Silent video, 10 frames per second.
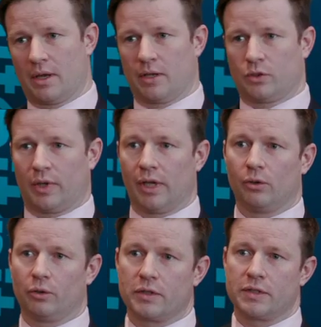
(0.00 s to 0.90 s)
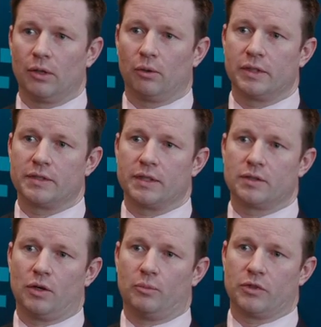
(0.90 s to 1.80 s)
So again, you're going to see all these things
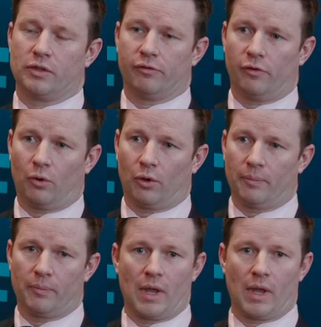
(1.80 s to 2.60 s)
come to the fore.